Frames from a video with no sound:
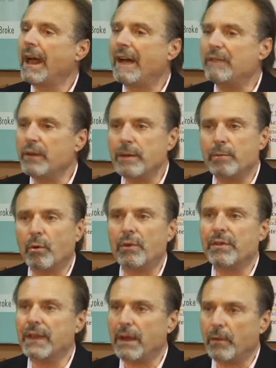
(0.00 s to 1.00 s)
A very
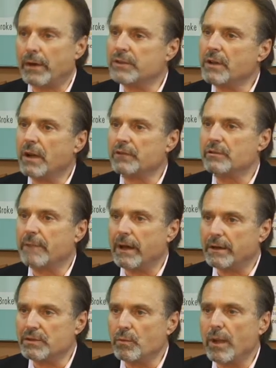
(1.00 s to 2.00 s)
important thing I want to talk to you
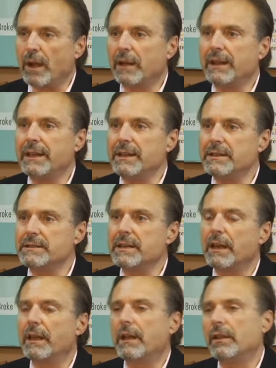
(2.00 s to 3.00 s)
about as well is
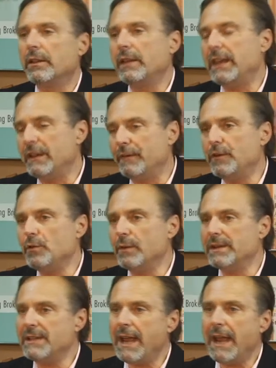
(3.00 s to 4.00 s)
if you
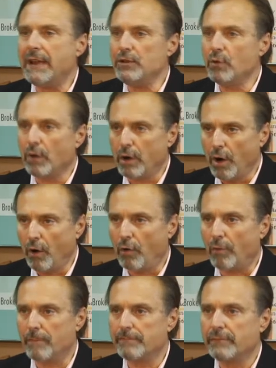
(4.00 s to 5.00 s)
retain your
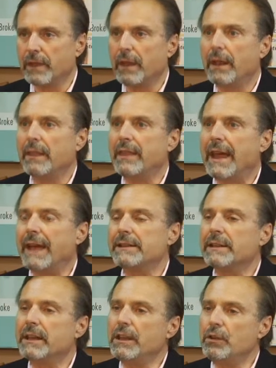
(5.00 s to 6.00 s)
home, that
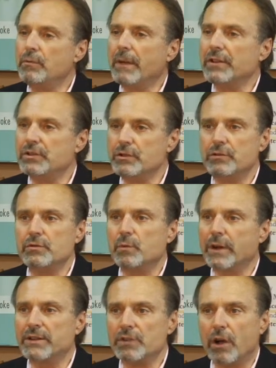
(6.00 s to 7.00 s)
you must use
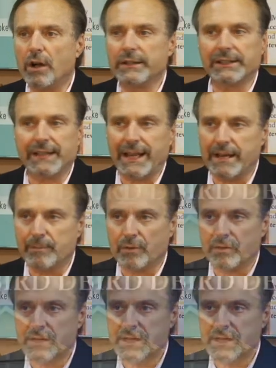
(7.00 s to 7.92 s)
what is called a ladybird